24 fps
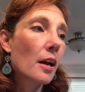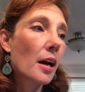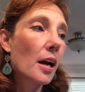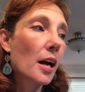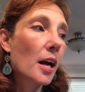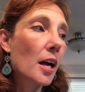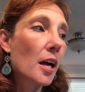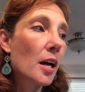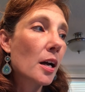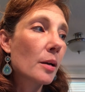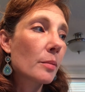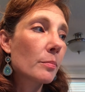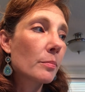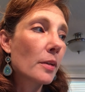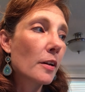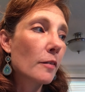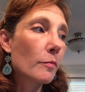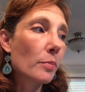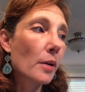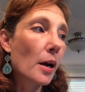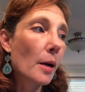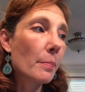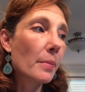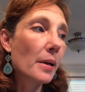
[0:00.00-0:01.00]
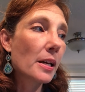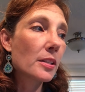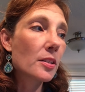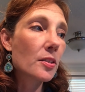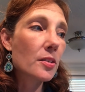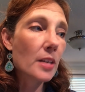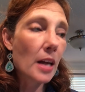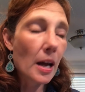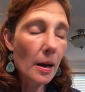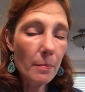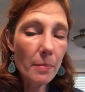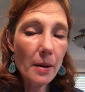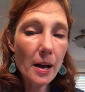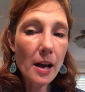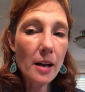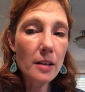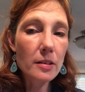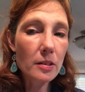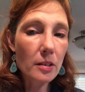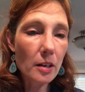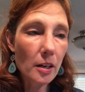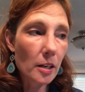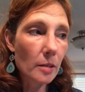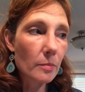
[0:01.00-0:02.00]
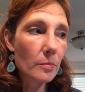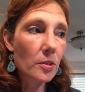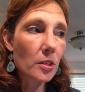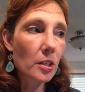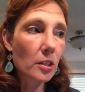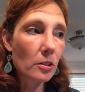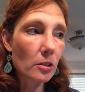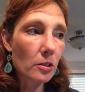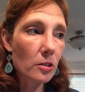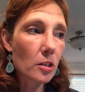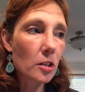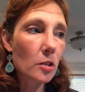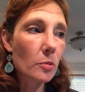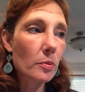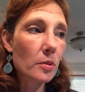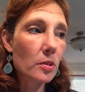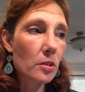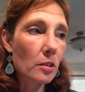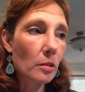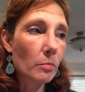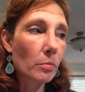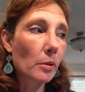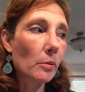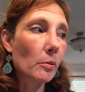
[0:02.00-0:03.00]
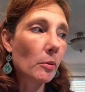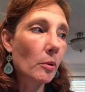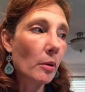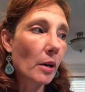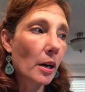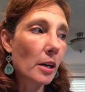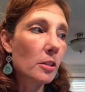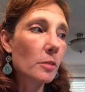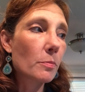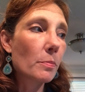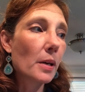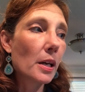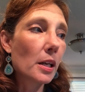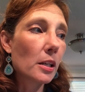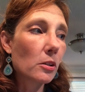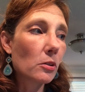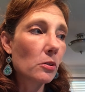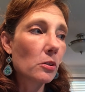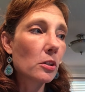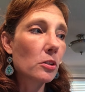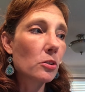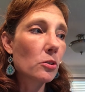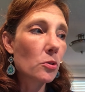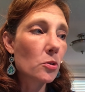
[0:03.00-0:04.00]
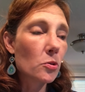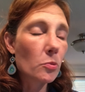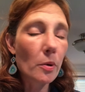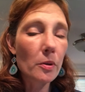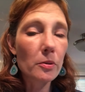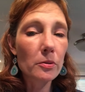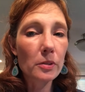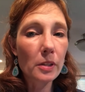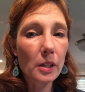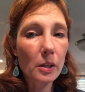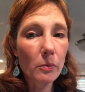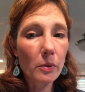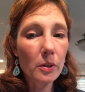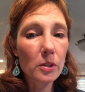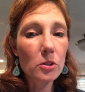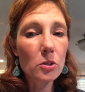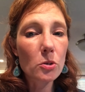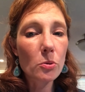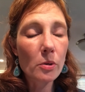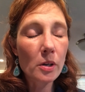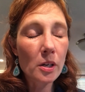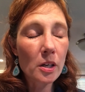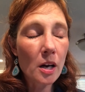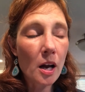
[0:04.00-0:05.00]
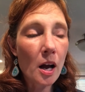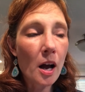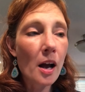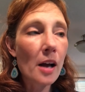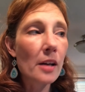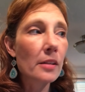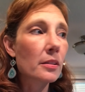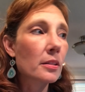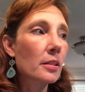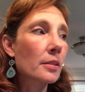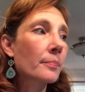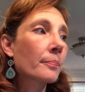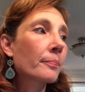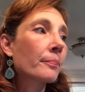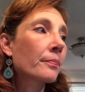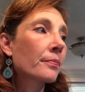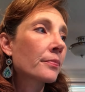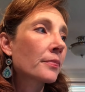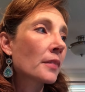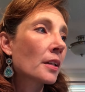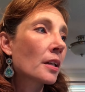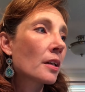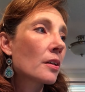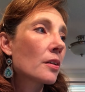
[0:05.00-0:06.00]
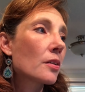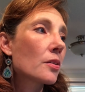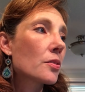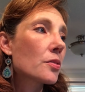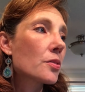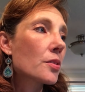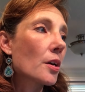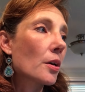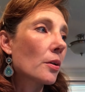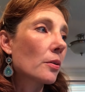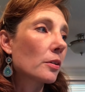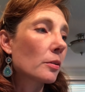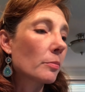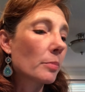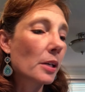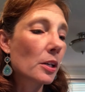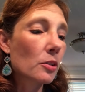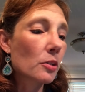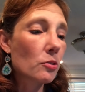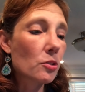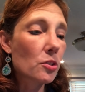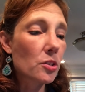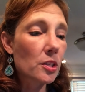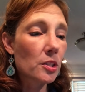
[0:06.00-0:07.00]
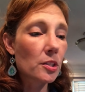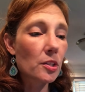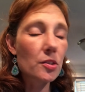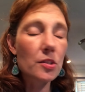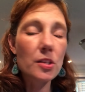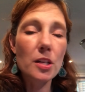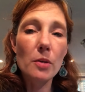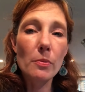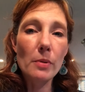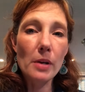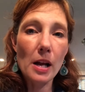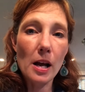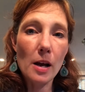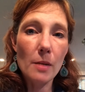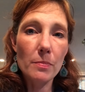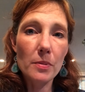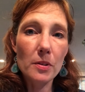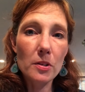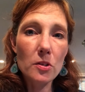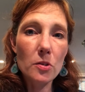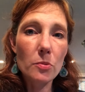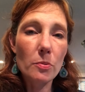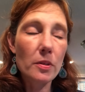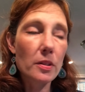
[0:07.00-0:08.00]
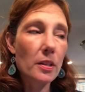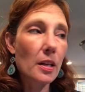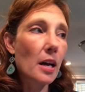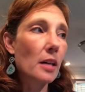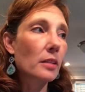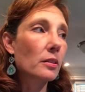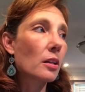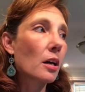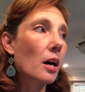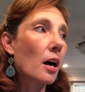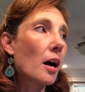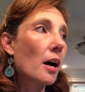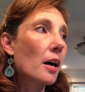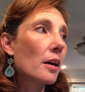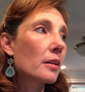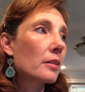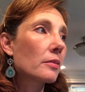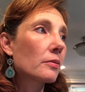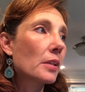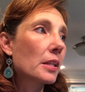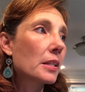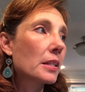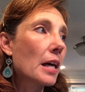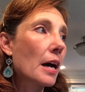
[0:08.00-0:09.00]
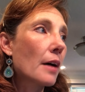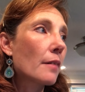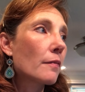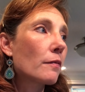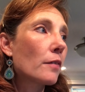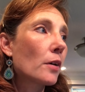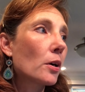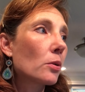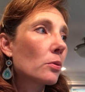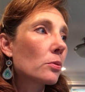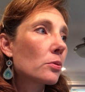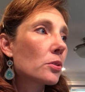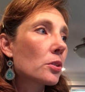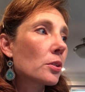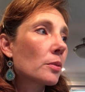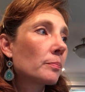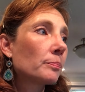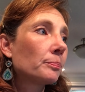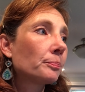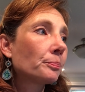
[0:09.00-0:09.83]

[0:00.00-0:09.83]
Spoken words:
If Prop A does not pass, RMC nurses would still be required to pay union dues whether they want to or not. So it'll be interesting to see what happens with that law and with that vote.